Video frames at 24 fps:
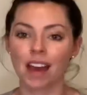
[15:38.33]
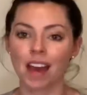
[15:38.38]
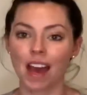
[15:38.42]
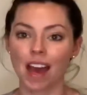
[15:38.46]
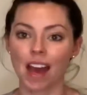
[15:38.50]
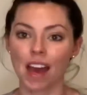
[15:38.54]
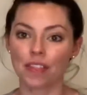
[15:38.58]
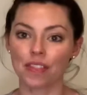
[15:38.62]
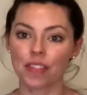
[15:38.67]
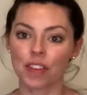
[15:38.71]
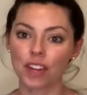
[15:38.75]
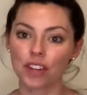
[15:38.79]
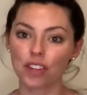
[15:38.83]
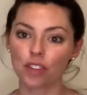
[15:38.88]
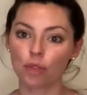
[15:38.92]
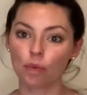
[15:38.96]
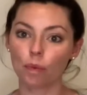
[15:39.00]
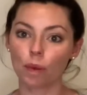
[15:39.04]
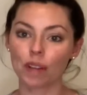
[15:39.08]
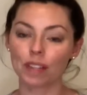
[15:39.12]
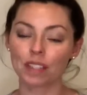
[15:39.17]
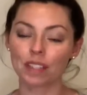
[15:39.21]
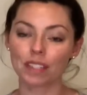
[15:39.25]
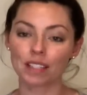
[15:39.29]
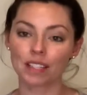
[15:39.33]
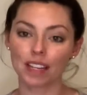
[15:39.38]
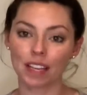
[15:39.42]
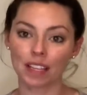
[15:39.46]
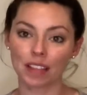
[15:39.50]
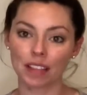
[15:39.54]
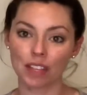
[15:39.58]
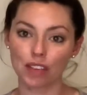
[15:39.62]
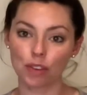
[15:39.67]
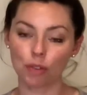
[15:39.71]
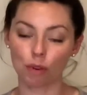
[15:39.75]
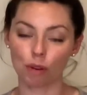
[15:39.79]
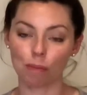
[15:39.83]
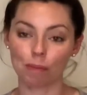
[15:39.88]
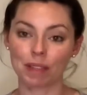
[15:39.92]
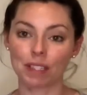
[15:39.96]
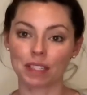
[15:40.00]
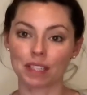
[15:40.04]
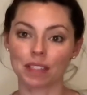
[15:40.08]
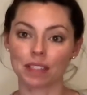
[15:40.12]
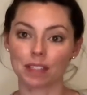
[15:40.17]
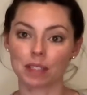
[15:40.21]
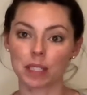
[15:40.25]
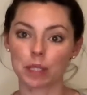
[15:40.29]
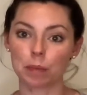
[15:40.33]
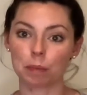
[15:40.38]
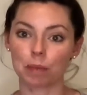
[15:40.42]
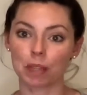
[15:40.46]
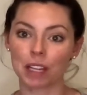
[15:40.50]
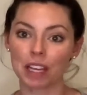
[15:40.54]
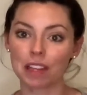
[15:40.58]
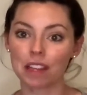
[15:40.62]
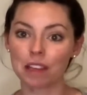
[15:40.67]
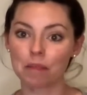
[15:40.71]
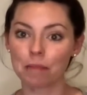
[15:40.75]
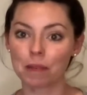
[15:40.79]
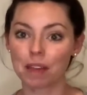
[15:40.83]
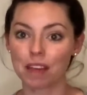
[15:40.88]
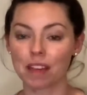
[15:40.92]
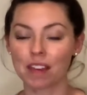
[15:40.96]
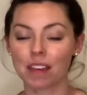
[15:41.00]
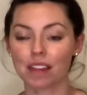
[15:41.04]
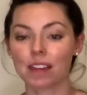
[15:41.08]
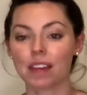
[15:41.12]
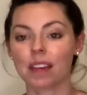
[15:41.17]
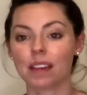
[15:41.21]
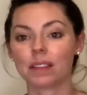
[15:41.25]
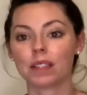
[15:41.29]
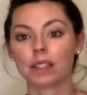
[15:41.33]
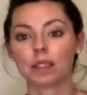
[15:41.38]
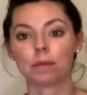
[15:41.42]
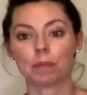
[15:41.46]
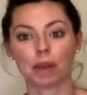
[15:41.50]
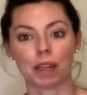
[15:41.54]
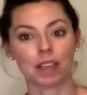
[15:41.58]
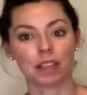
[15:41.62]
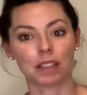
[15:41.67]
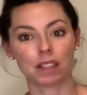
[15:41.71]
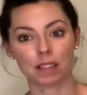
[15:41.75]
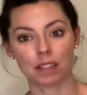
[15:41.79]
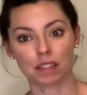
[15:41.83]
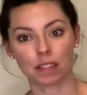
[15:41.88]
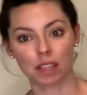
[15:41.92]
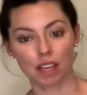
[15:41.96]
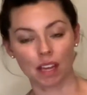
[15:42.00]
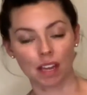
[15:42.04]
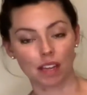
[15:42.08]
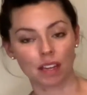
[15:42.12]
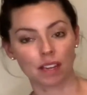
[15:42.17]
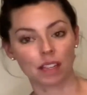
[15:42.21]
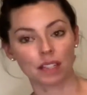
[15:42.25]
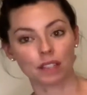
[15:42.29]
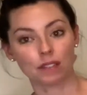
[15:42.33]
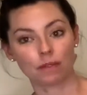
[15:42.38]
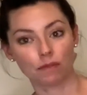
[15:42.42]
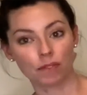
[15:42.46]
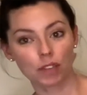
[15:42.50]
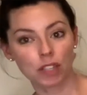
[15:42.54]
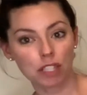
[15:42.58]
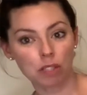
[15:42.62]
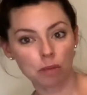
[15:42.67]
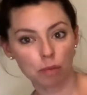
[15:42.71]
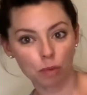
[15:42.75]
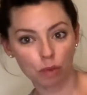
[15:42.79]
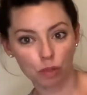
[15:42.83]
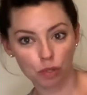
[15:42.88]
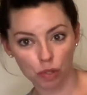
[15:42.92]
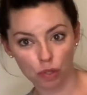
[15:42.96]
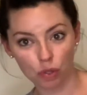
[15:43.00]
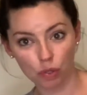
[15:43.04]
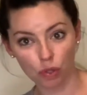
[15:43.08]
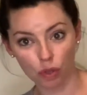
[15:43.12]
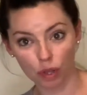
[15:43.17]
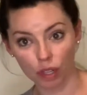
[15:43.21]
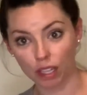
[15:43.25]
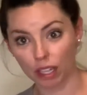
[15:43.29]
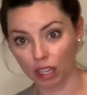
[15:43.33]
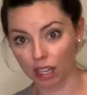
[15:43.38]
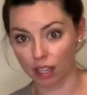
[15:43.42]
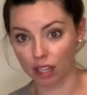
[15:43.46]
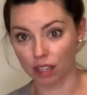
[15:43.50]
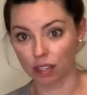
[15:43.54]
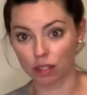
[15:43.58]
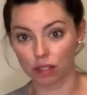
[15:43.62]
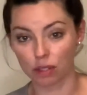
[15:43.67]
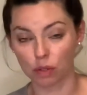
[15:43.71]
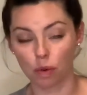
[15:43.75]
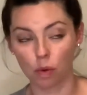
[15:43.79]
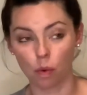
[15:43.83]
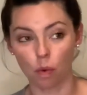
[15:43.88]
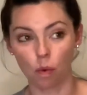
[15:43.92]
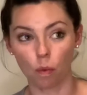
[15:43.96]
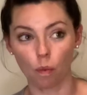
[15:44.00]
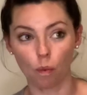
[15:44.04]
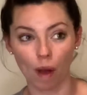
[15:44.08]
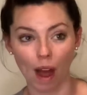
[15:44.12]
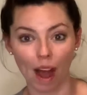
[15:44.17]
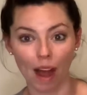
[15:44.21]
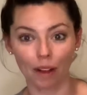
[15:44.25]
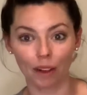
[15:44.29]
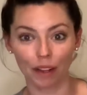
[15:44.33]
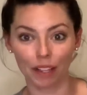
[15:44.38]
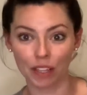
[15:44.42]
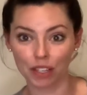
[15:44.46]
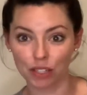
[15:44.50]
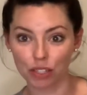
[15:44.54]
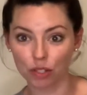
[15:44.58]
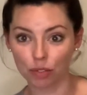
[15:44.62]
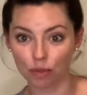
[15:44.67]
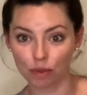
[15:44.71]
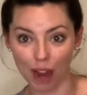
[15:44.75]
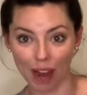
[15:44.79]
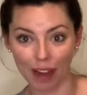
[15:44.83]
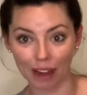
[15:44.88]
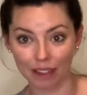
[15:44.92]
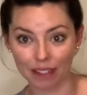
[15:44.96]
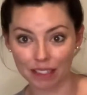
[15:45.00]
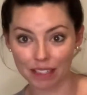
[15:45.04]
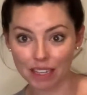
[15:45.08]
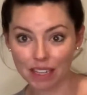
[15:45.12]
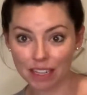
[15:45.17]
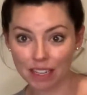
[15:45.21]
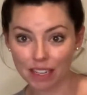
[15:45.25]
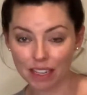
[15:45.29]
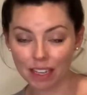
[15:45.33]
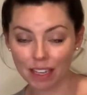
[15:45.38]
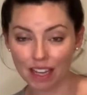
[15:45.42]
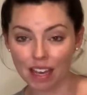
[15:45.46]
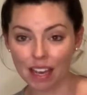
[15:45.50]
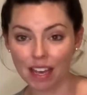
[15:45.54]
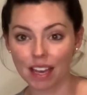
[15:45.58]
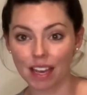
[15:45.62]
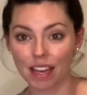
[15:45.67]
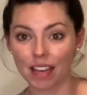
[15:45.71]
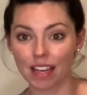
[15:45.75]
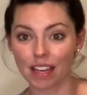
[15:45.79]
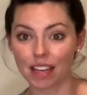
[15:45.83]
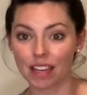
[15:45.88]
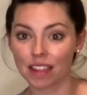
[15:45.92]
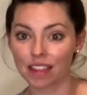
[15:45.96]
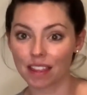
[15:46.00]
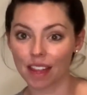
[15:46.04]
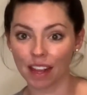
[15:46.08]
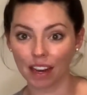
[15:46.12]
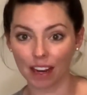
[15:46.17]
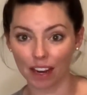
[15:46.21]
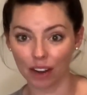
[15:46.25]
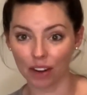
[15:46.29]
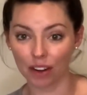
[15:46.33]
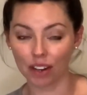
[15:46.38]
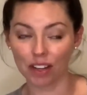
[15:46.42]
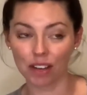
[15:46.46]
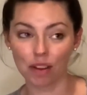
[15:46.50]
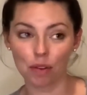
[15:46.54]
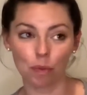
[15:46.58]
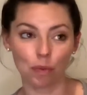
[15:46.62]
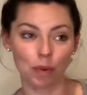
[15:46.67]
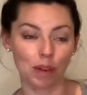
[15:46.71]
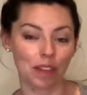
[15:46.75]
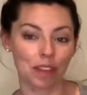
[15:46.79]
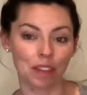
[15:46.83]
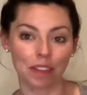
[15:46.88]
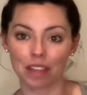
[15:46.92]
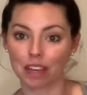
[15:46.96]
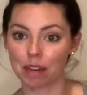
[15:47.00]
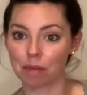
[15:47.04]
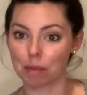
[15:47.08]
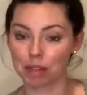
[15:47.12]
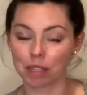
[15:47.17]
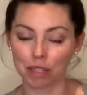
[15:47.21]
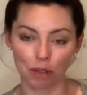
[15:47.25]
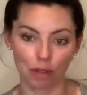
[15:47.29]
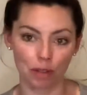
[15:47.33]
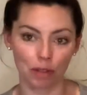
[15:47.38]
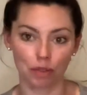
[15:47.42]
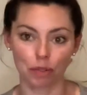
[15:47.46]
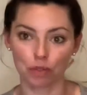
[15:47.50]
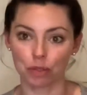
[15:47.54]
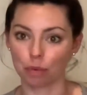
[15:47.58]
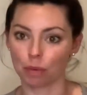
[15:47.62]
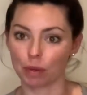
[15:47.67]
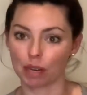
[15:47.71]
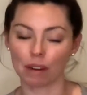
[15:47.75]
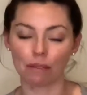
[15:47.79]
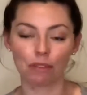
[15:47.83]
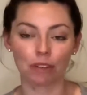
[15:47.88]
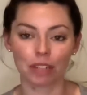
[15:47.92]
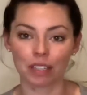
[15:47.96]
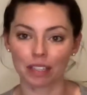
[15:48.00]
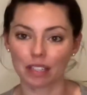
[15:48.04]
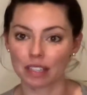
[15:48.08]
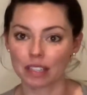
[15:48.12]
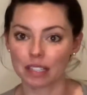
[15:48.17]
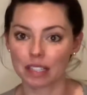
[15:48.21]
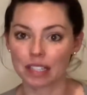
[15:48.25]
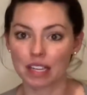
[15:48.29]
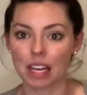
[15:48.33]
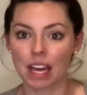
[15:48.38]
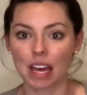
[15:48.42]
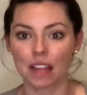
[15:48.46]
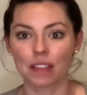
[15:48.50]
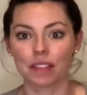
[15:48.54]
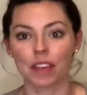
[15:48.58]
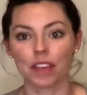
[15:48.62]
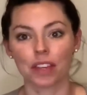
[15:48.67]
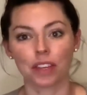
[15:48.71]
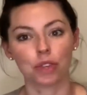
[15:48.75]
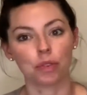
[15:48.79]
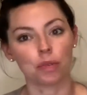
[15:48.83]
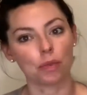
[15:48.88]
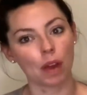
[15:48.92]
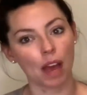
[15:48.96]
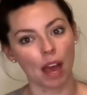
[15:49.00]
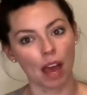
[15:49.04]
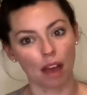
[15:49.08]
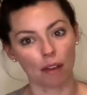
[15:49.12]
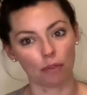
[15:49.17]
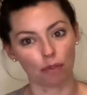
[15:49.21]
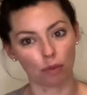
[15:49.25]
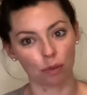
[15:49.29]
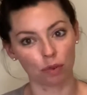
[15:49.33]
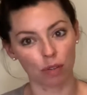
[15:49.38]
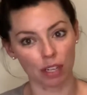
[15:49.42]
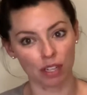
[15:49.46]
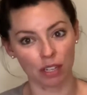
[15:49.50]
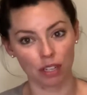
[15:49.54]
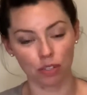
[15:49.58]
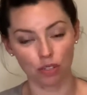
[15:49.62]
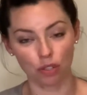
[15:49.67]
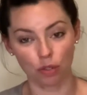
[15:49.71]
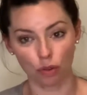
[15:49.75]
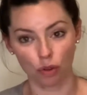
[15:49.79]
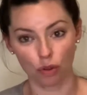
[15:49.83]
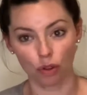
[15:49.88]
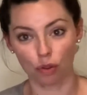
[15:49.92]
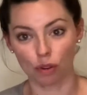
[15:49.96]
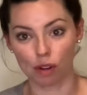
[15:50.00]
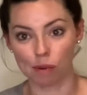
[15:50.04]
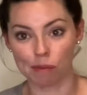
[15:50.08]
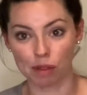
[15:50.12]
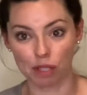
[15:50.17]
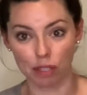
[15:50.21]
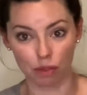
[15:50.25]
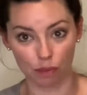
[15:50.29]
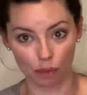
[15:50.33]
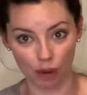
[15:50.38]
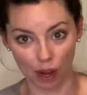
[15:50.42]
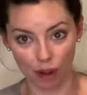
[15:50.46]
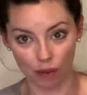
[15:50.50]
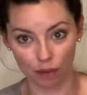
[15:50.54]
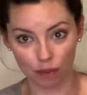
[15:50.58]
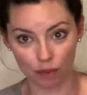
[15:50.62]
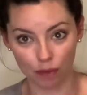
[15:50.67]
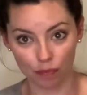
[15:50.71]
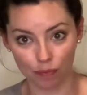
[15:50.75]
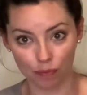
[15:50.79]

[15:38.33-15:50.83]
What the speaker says: And then you'll want to take the agreements and display them in a space that is visible to your kids while interacting in that area with any materials or whatever it is that you have created your agreements around.